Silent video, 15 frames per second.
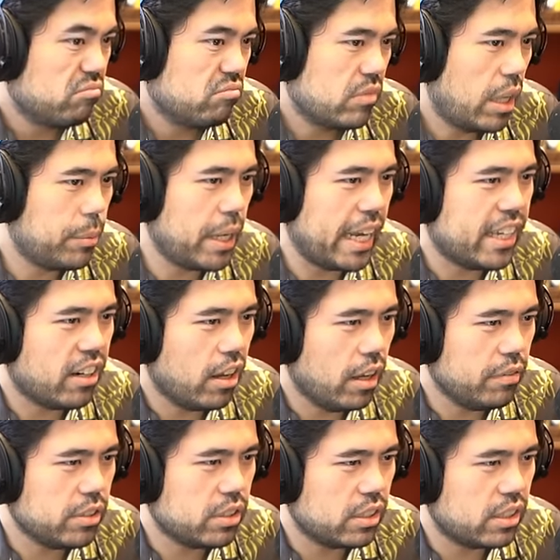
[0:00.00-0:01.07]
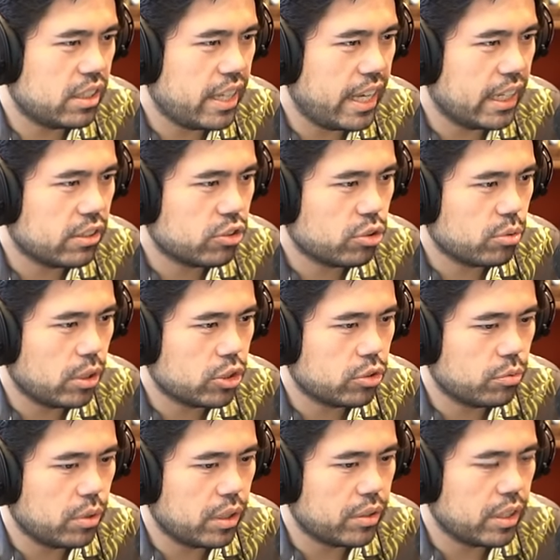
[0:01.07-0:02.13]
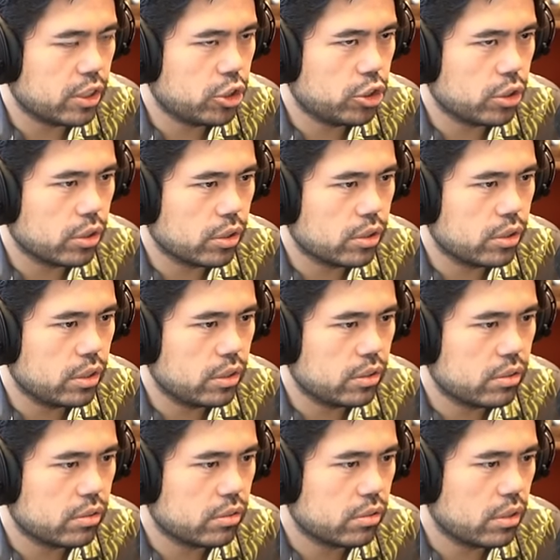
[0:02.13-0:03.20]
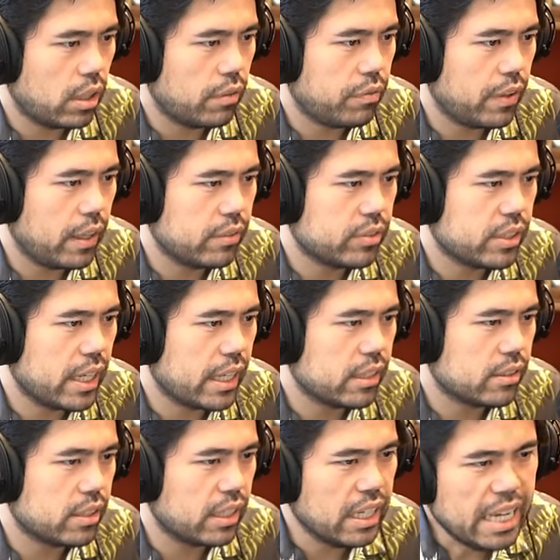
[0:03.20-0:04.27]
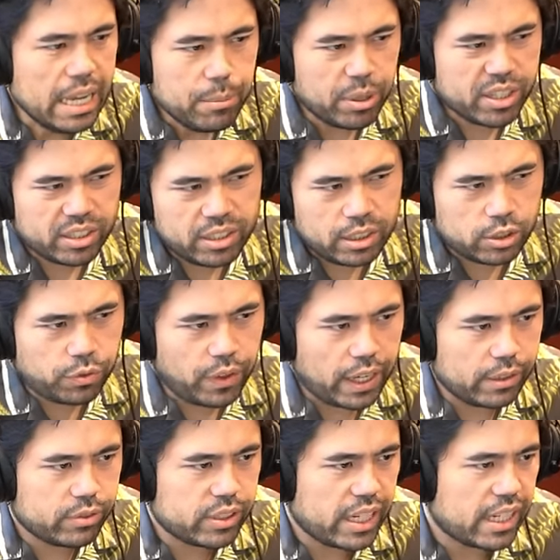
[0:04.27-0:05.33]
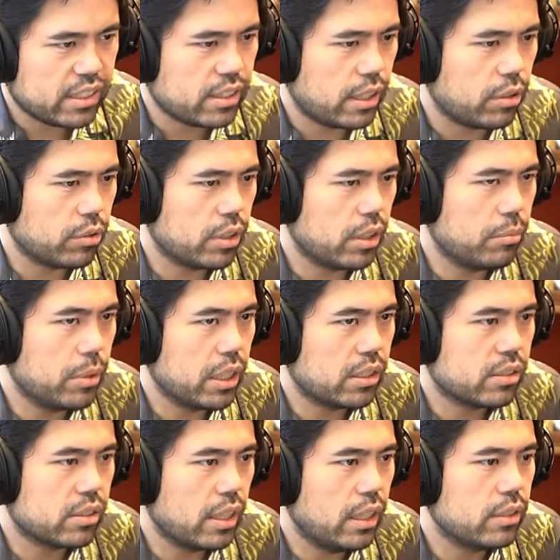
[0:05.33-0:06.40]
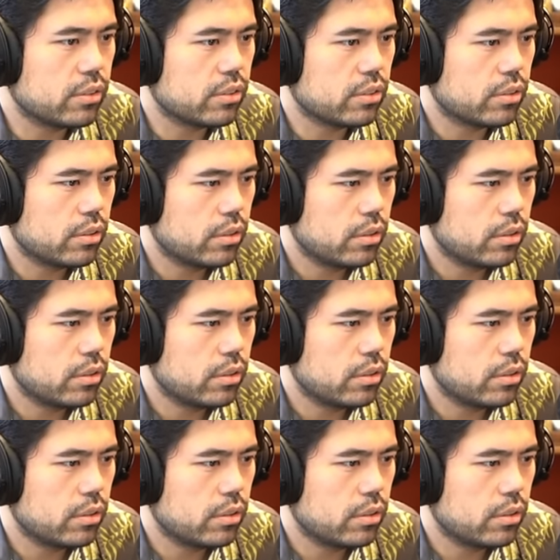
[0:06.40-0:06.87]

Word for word: I mean I can obviously take it's just a question whether I should because he's got five seconds and because he has five seconds I don't think it makes sense